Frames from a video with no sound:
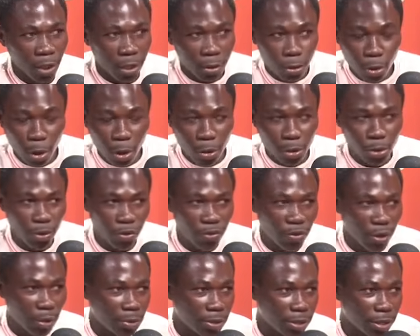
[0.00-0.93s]
di no to
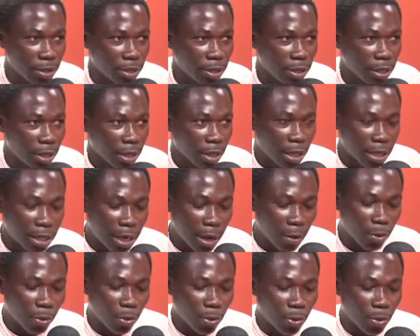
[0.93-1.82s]
show bi and now